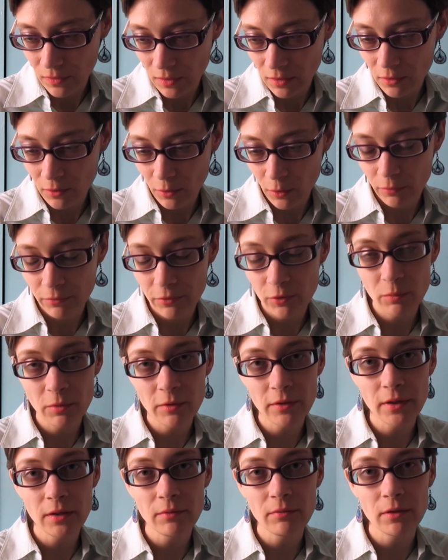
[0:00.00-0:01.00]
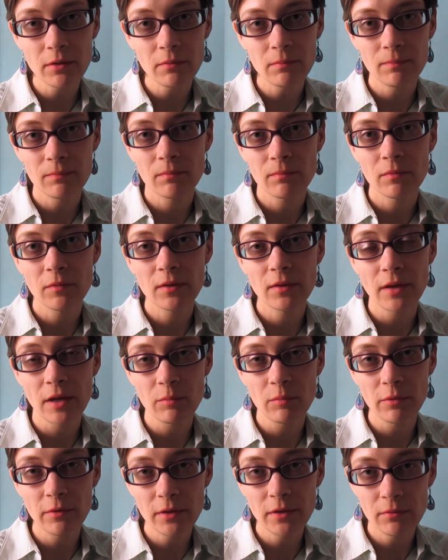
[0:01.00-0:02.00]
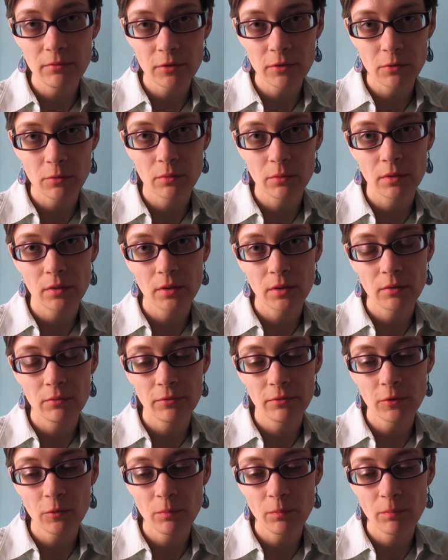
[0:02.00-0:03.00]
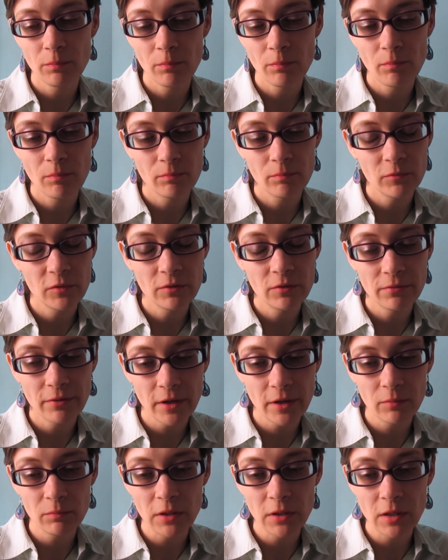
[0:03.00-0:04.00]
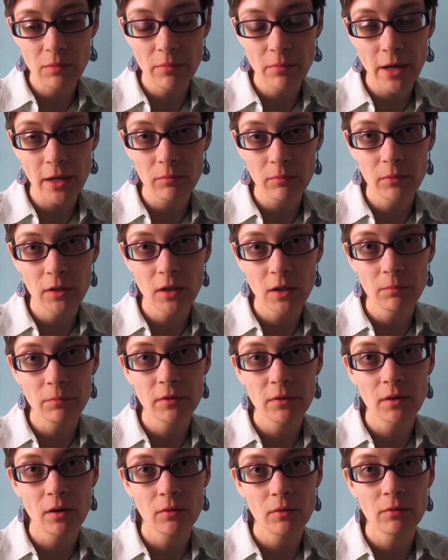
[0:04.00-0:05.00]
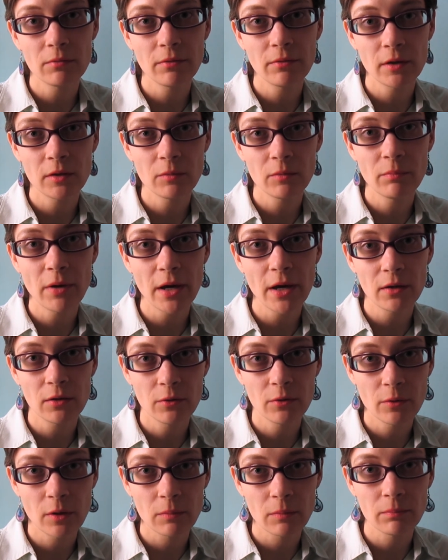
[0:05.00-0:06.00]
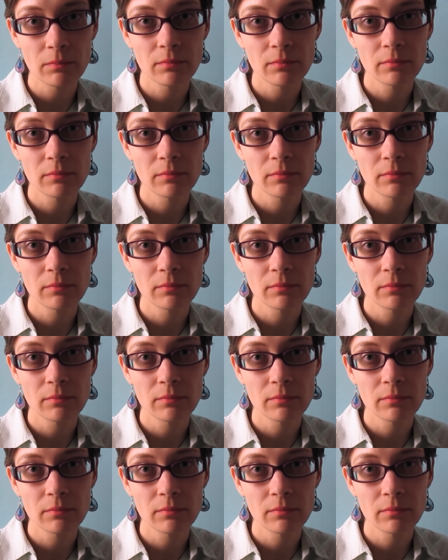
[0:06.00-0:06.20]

You know, if you believe it, then I believe you. And if you'll defend me and back me up, then I'll defend and back you up.